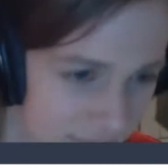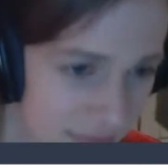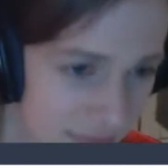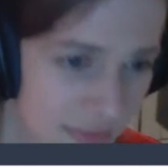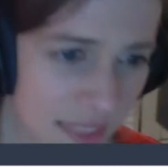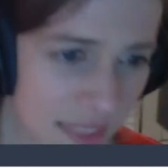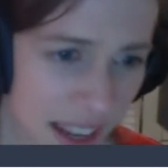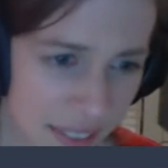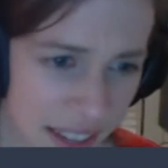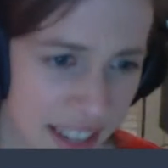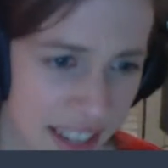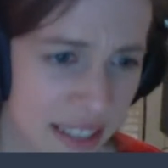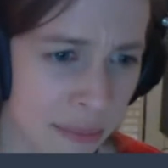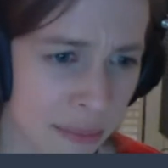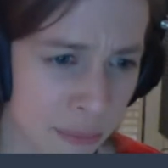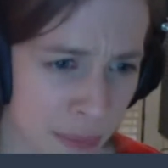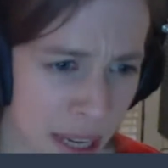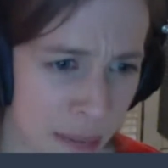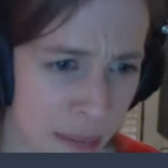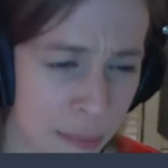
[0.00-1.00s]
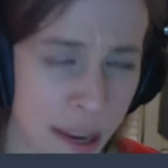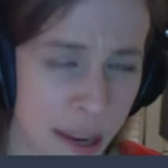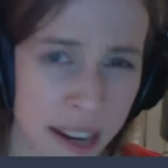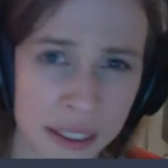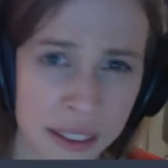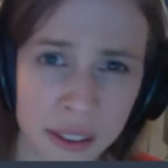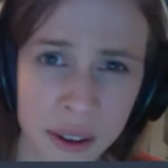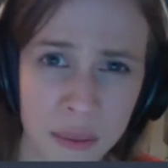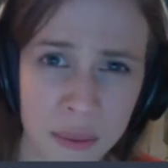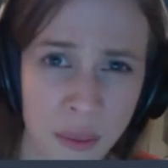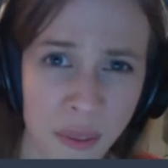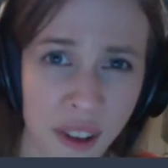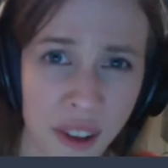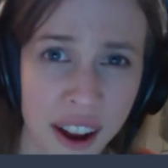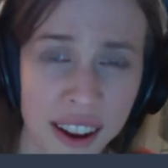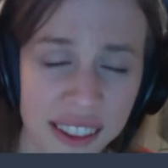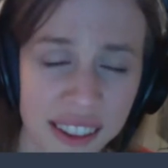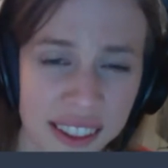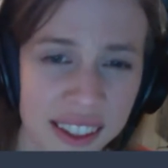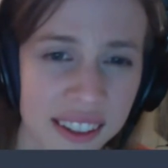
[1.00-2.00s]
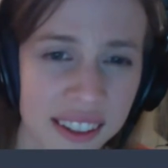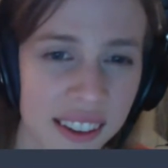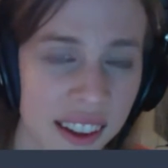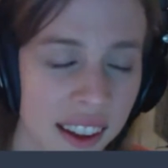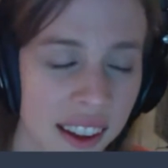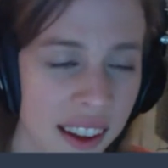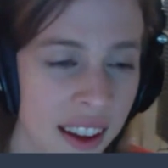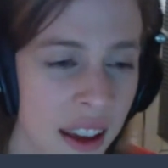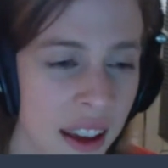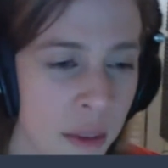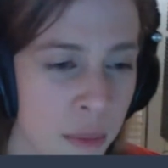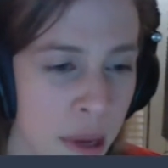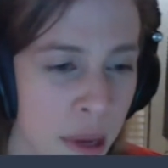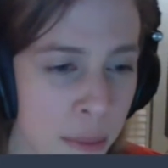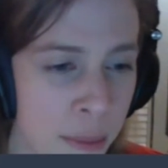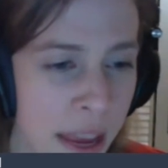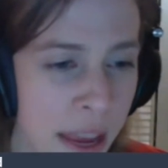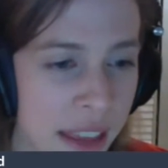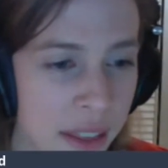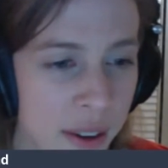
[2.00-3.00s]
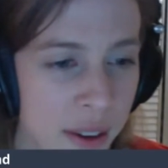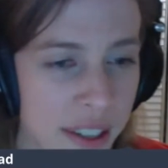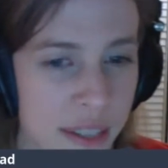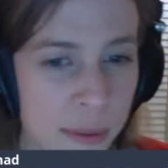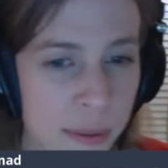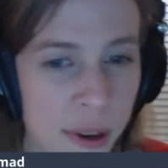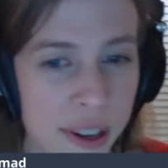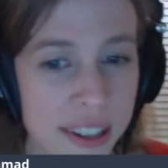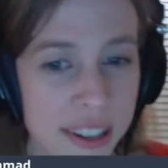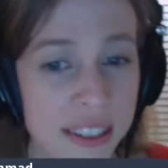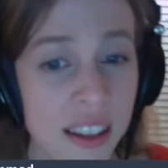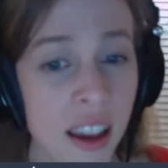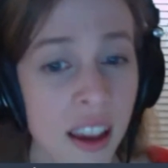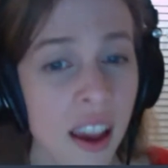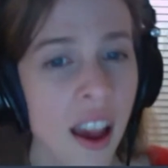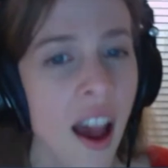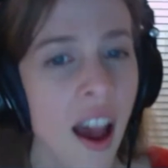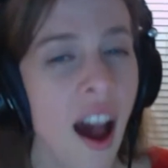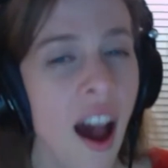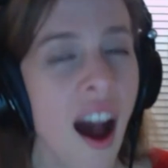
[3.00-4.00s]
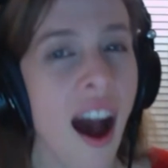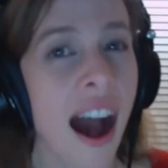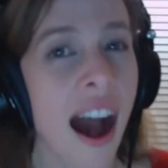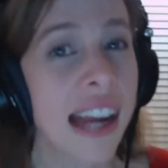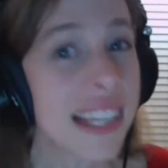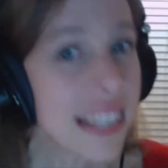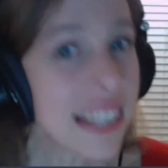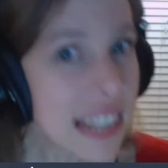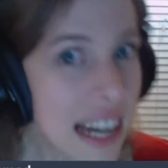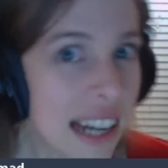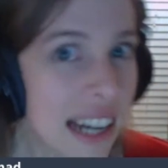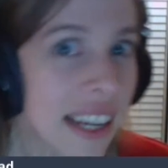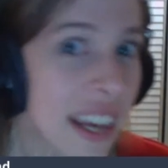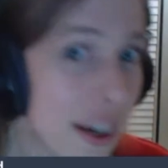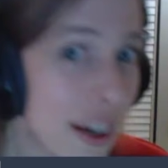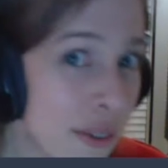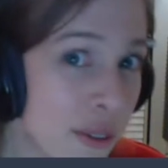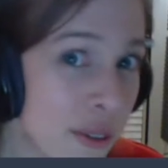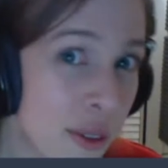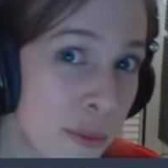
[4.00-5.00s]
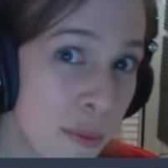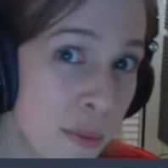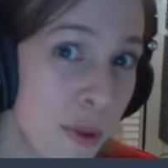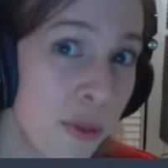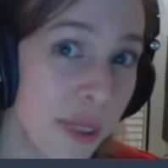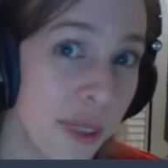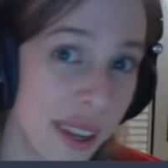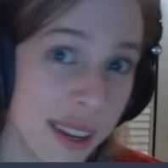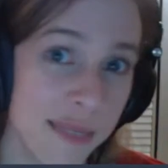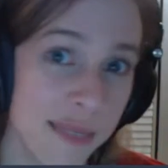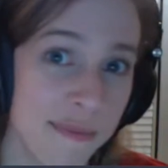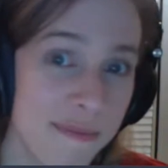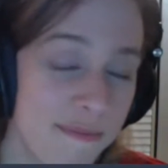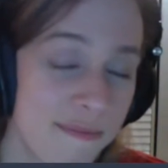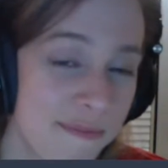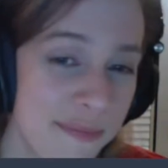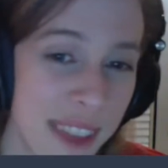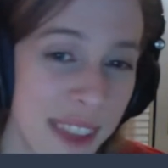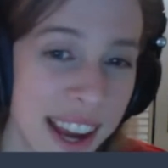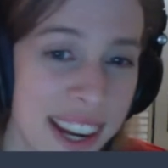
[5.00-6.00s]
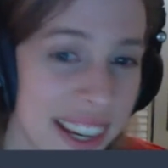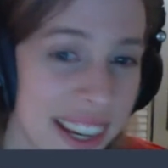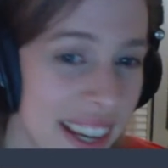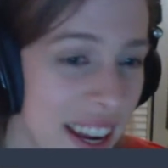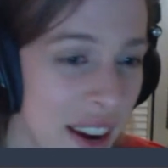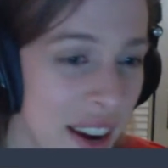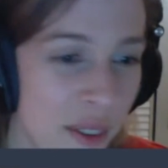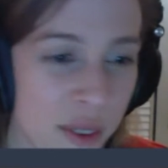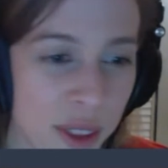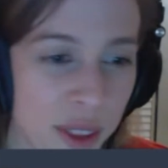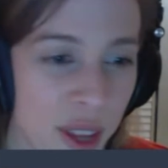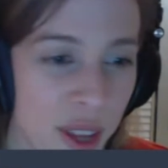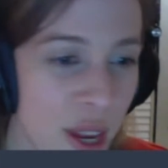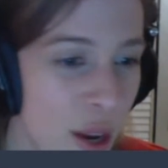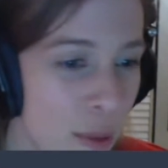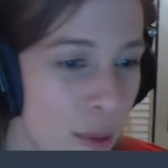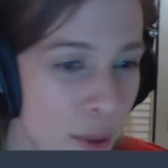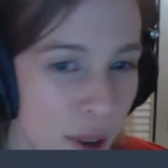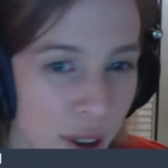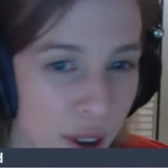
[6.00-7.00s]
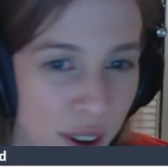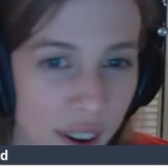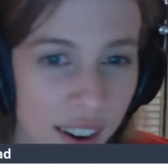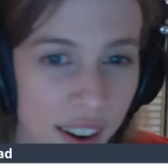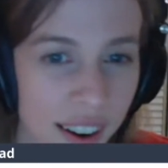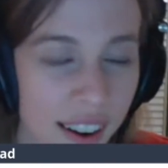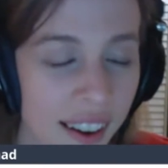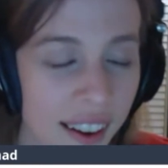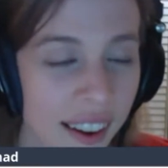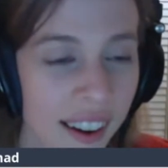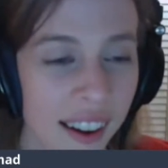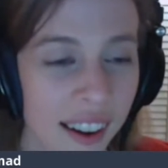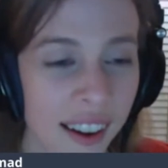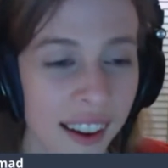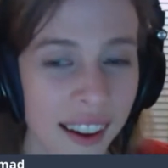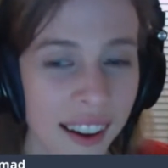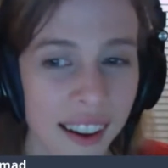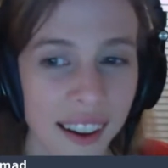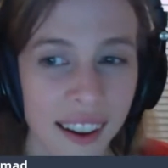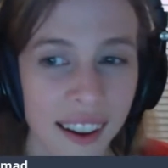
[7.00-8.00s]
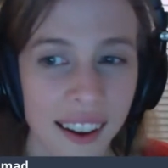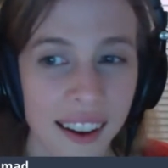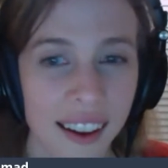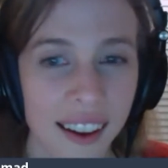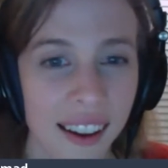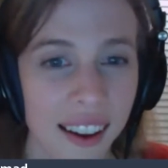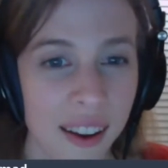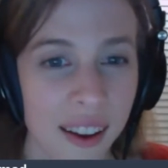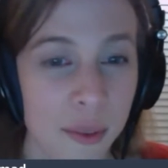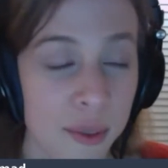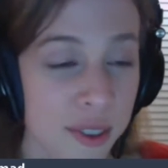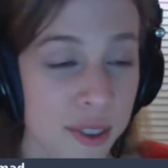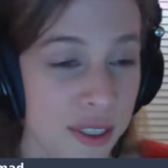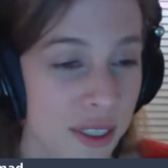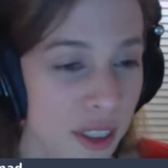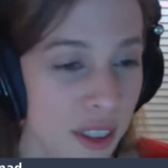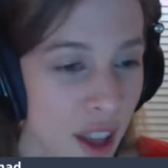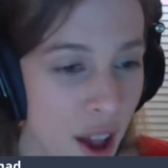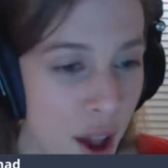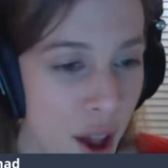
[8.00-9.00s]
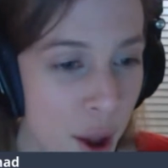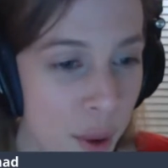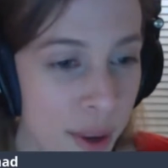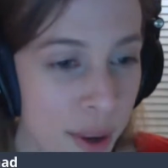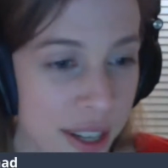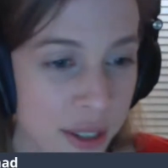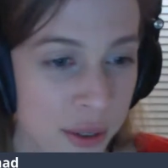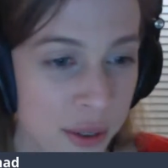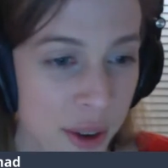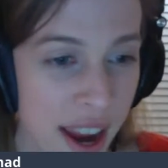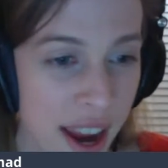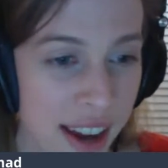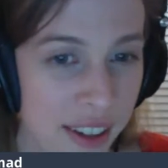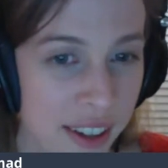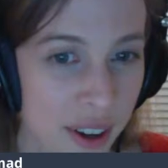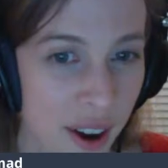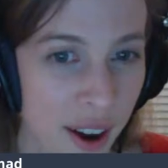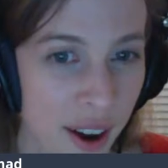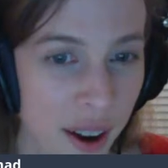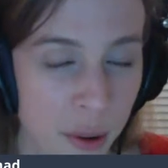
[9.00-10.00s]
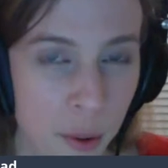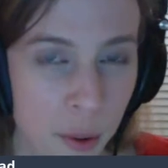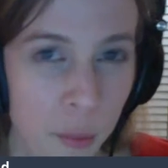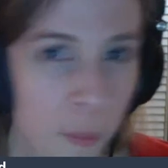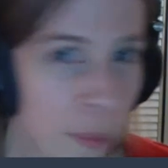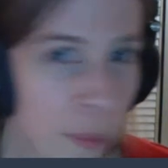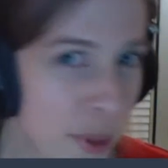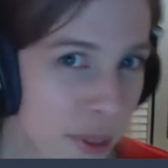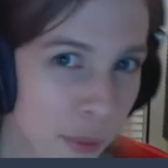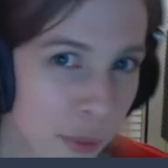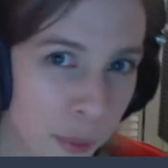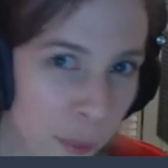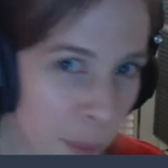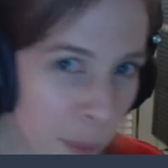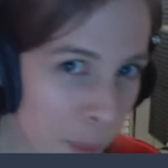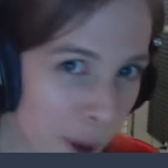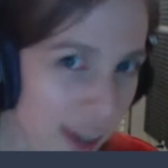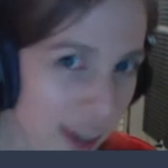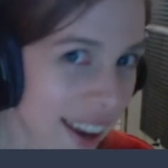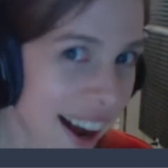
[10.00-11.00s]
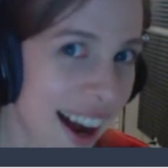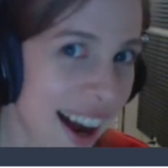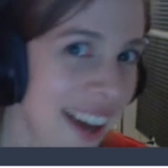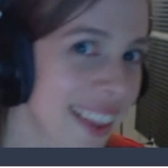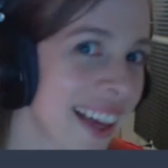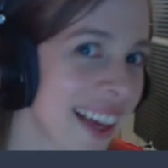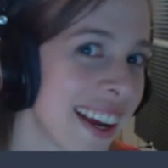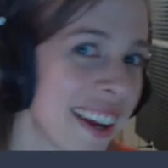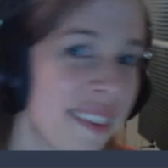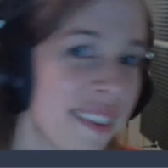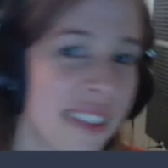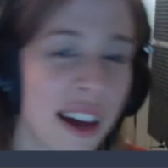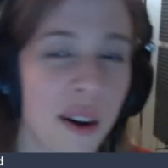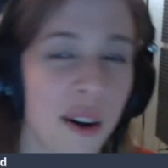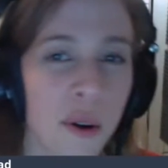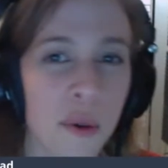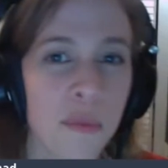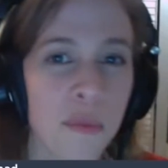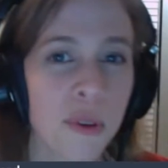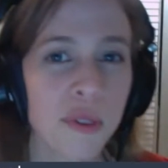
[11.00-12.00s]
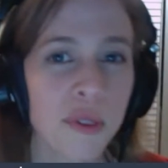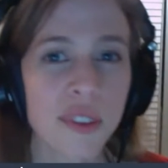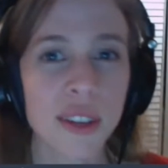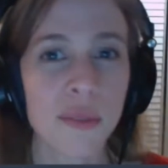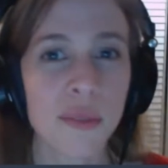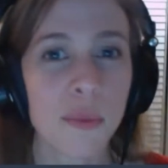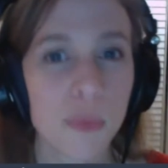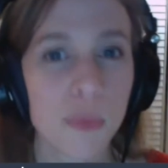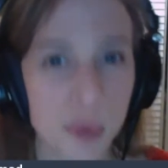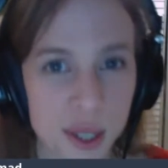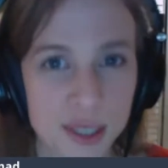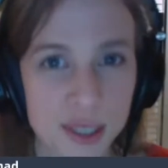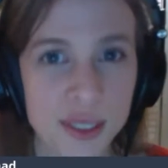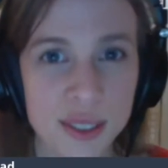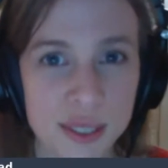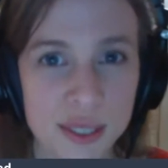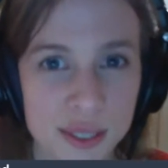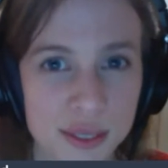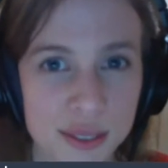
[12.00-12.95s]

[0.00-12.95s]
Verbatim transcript: I've got some Pink Panther on my violin, Pink Panther experience. I did not care for the movie. I didn't care for the humor. It was slow, it dragged on, but the one highlight of that whole movie was